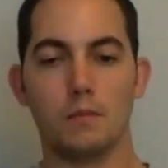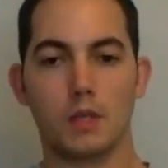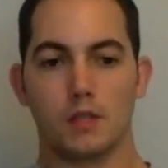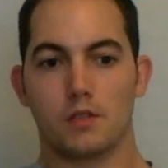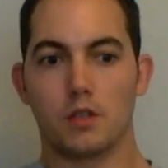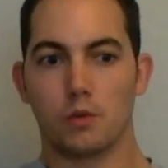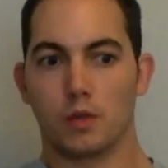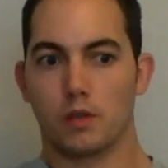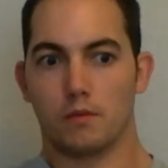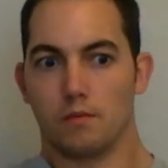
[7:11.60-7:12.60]
because there
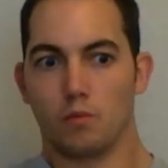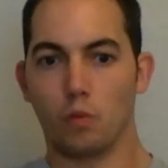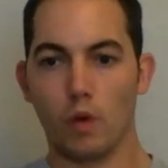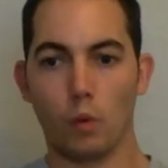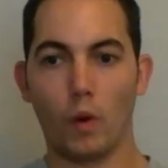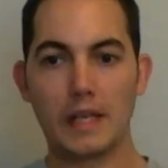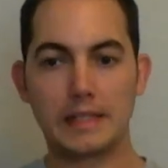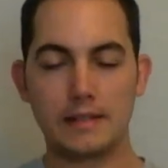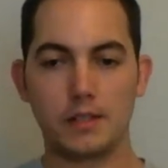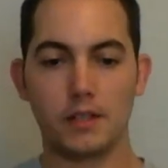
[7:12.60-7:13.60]
were
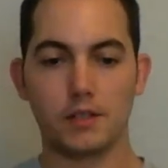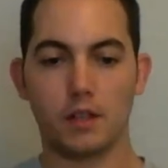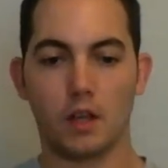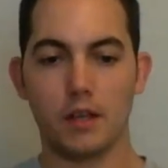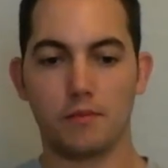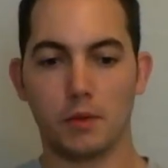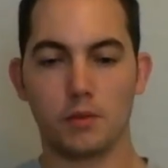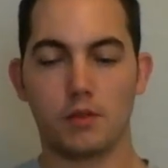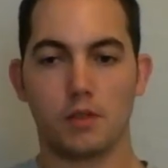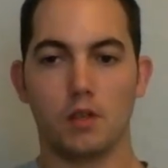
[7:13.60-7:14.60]
wasted seats on the
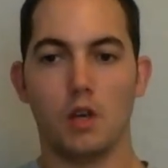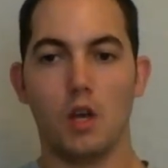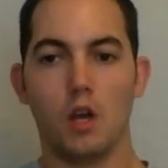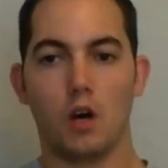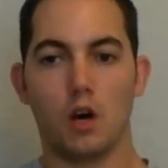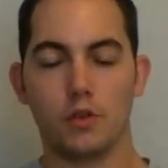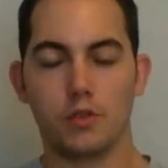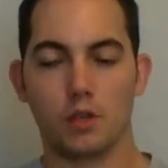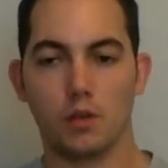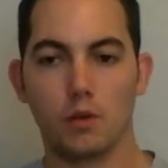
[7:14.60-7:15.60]
lifeboats.
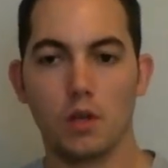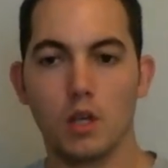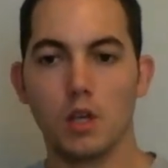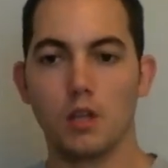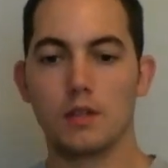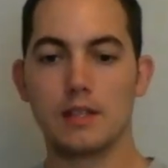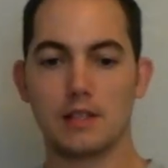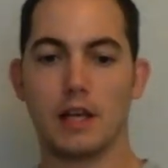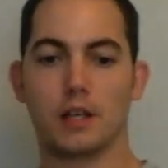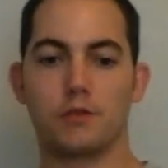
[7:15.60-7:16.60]
Also, this
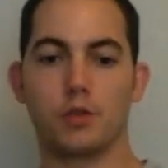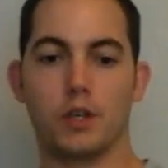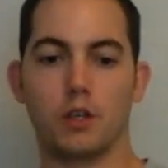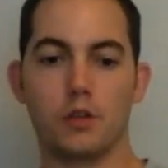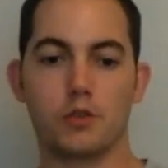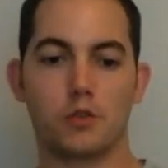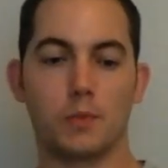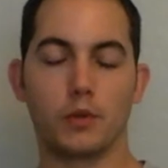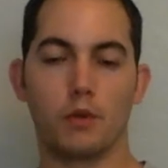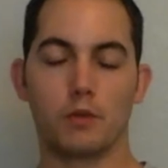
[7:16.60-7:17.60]
lack of training also
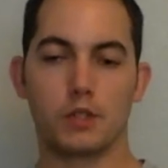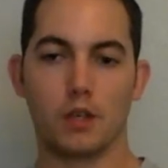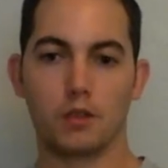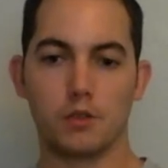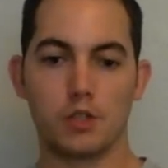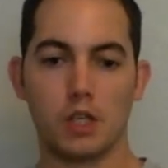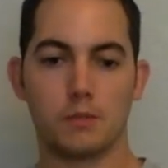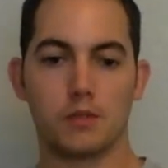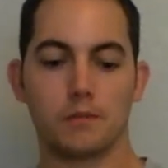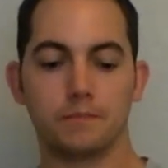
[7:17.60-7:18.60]
spilled over to other
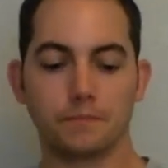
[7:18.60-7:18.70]
ships.